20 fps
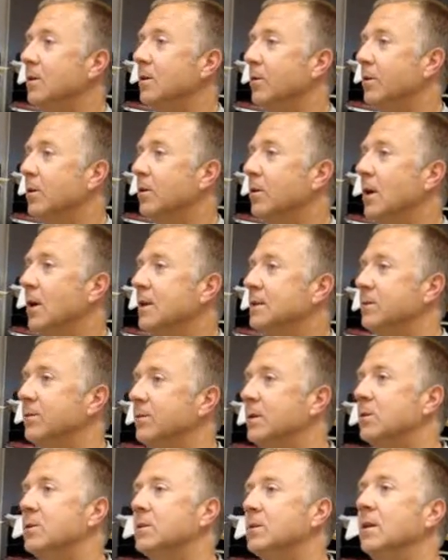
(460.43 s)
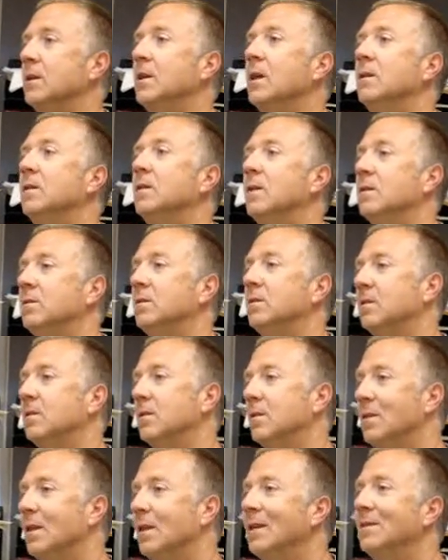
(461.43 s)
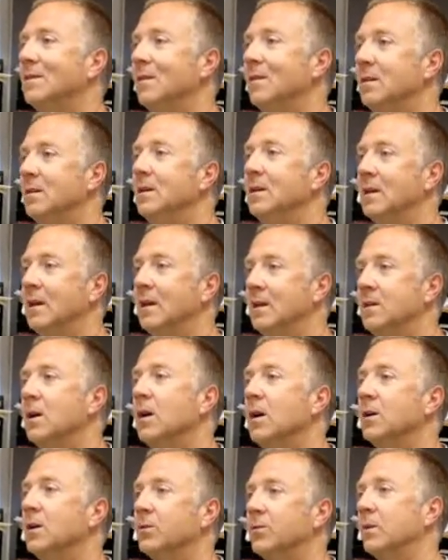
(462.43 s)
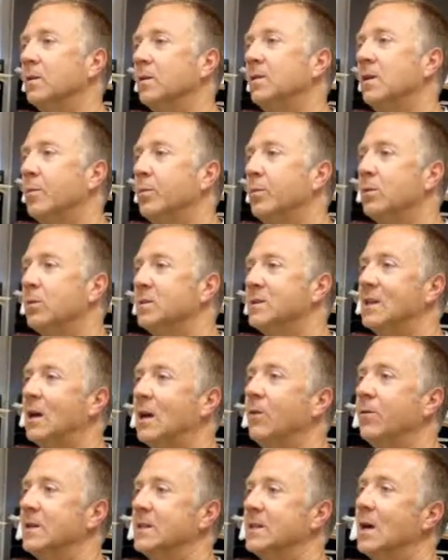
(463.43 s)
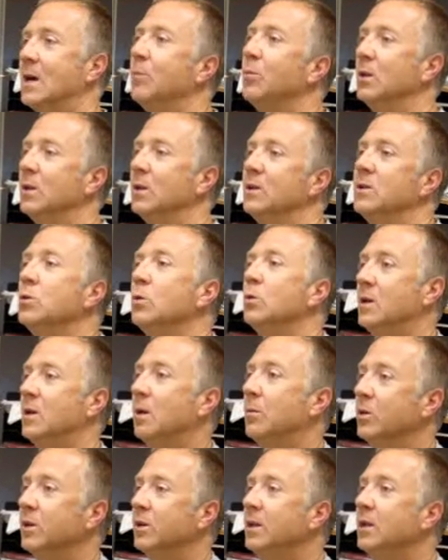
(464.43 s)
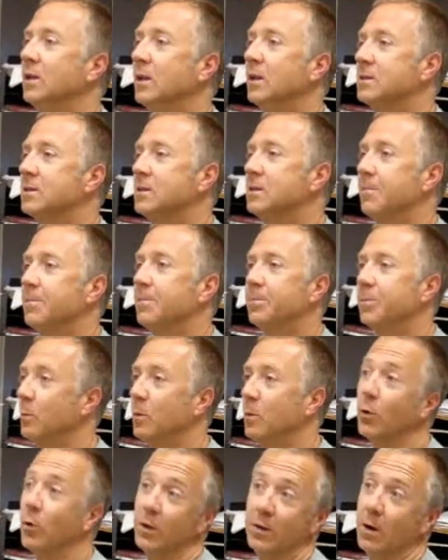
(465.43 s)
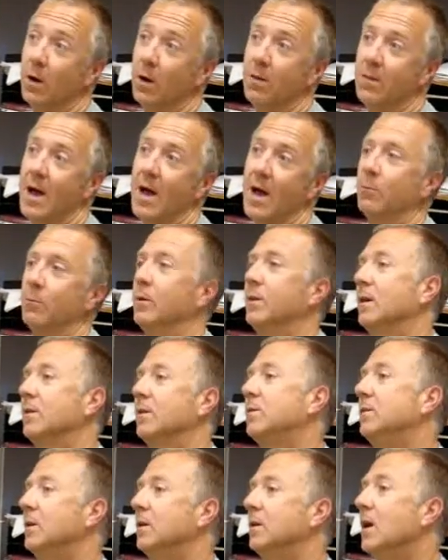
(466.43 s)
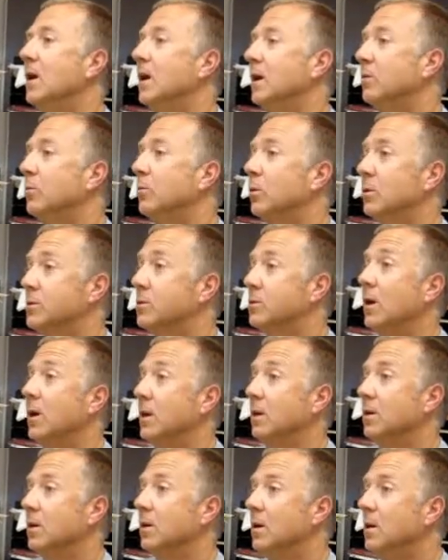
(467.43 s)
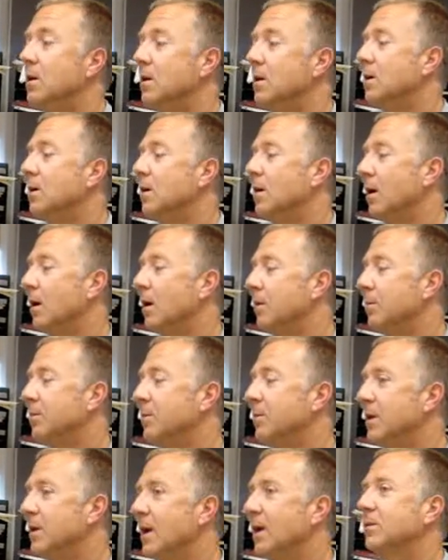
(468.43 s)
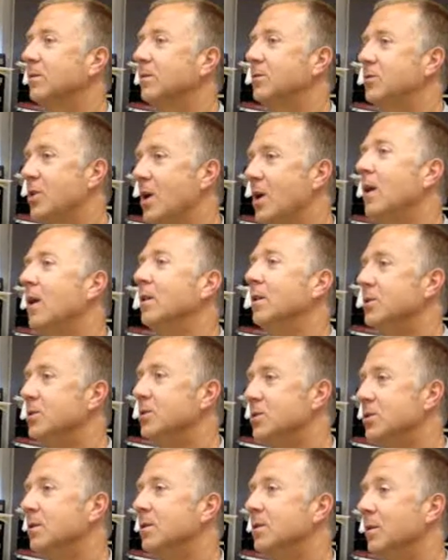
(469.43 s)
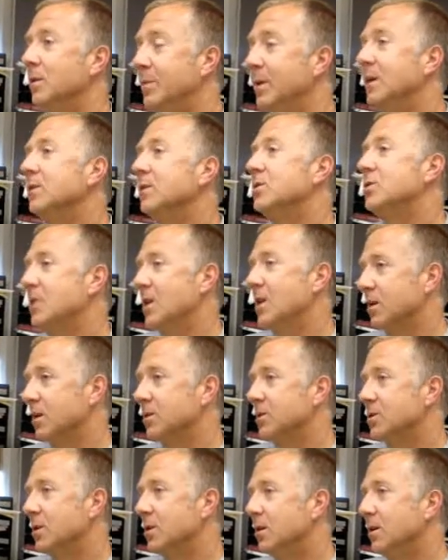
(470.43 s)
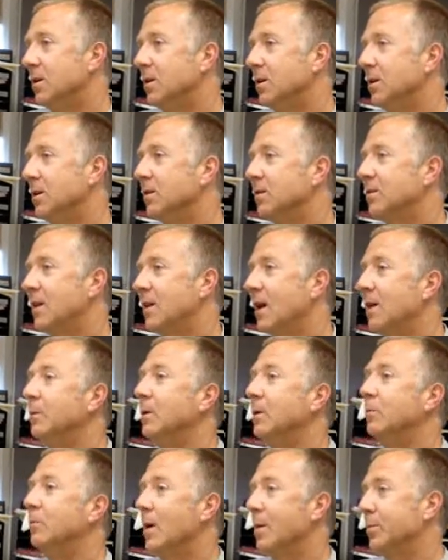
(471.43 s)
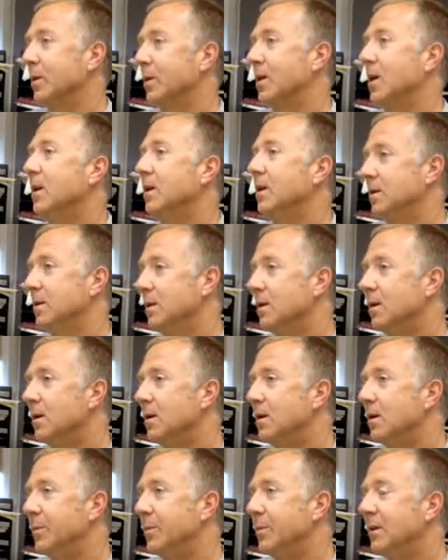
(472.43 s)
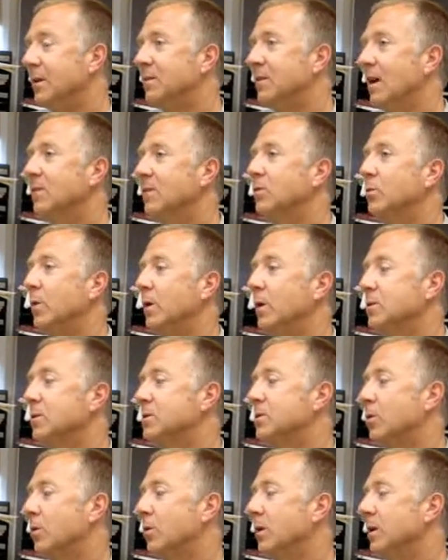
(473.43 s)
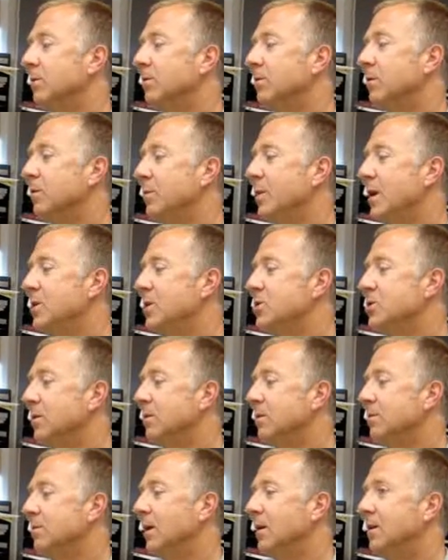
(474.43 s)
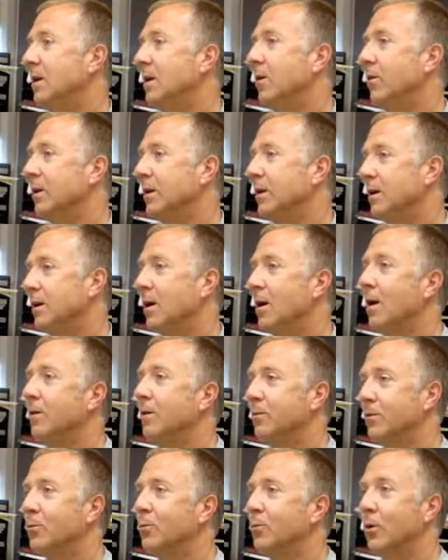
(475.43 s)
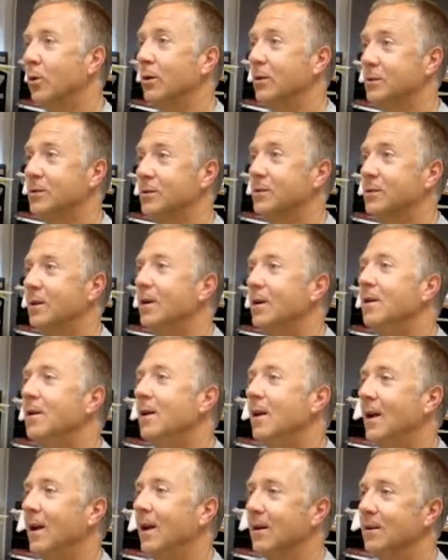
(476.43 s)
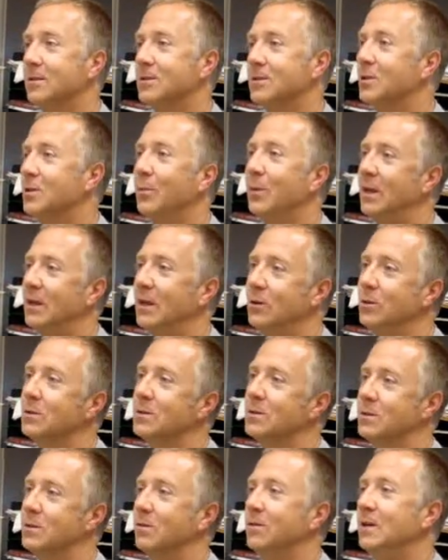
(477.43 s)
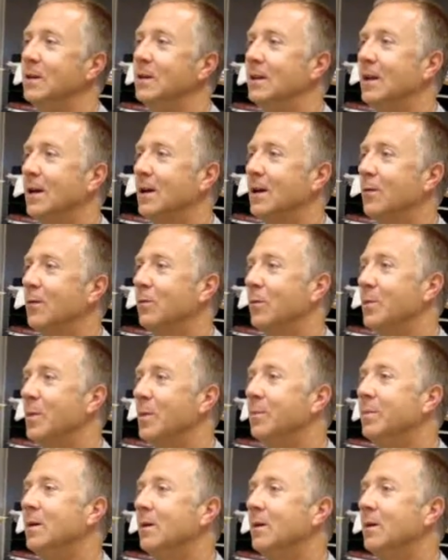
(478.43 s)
There are lots of interesting things that DNA does. For example, self-assemble into a double helix. We've already done that with xDNA. It works great. The next challenge, the biggest challenge, is can we replicate it? Because that's where storing information and carrying it on works. And so many uses of DNA come from the